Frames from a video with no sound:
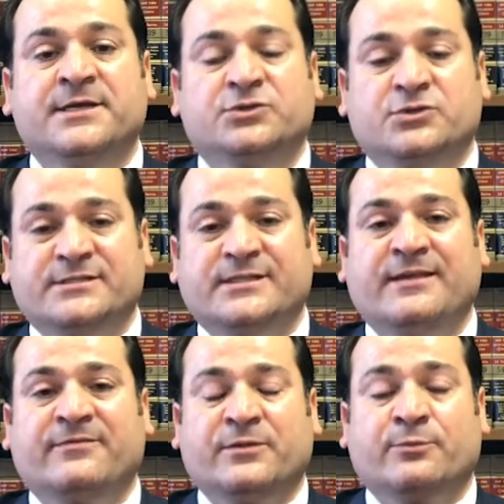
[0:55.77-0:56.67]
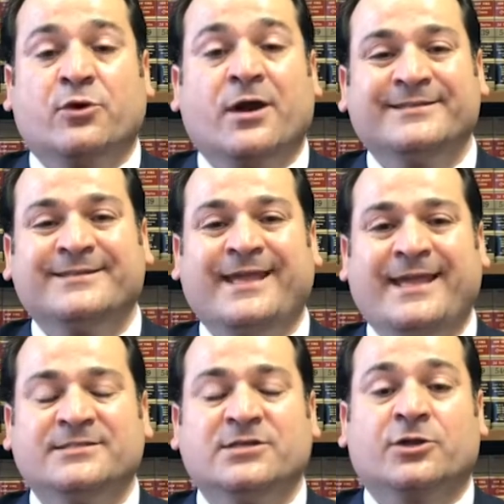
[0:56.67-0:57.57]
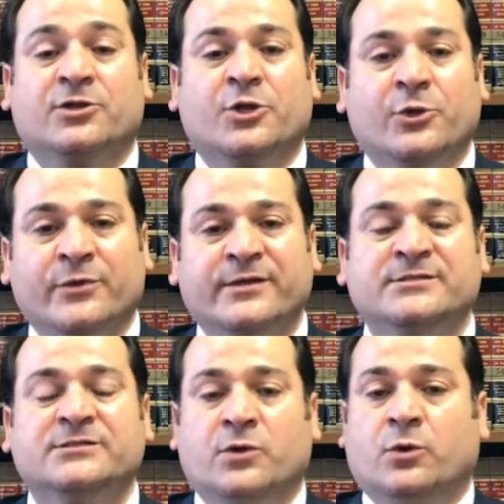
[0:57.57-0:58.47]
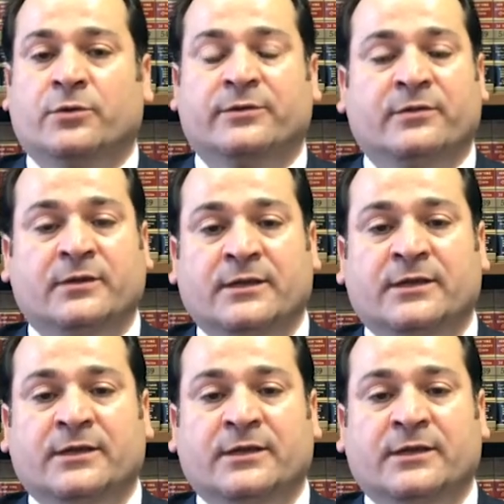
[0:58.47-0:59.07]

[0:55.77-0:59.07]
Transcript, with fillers: to see if the priority dates are current or the,